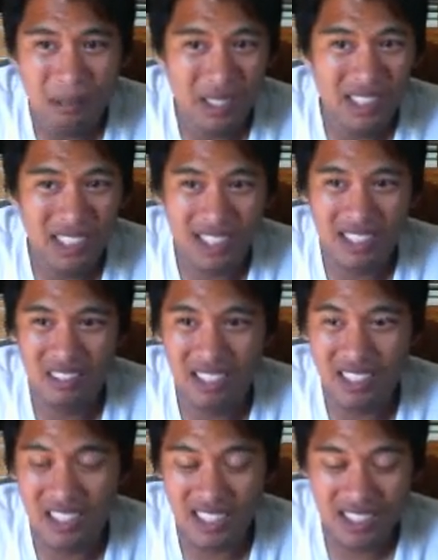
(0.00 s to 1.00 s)
but yeah,
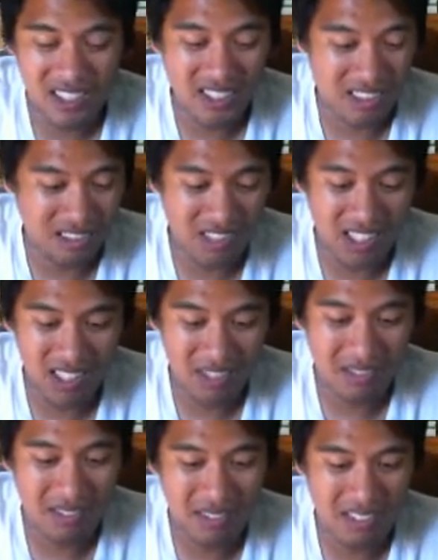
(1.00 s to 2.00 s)
three losses in a
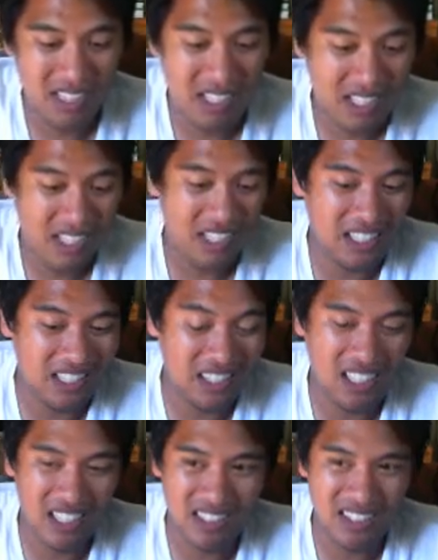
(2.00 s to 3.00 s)
row. You
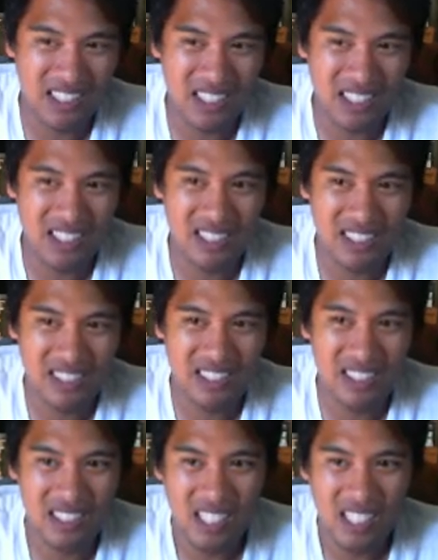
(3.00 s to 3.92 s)
know, I don't think he's